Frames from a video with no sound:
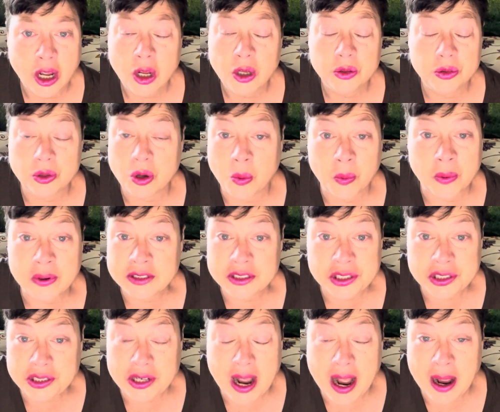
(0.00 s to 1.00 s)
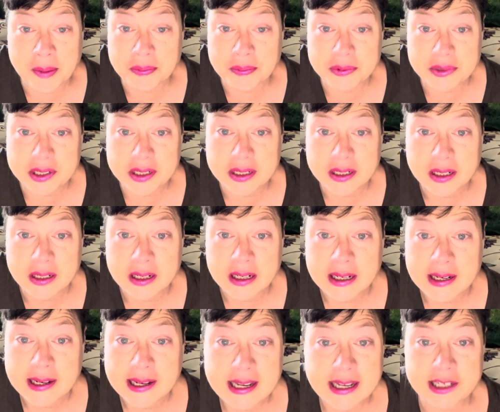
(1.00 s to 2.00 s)
No one stopped.
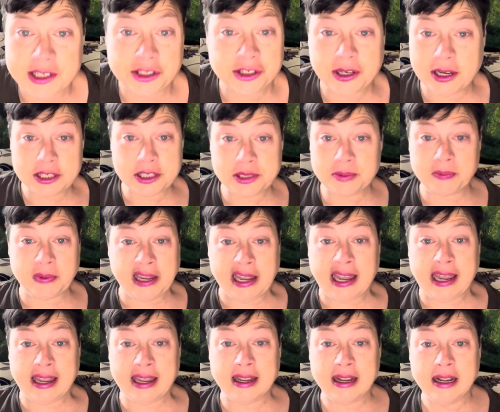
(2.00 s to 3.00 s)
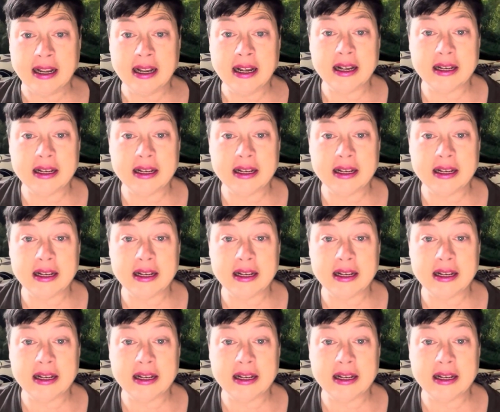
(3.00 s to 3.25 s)
It's just me,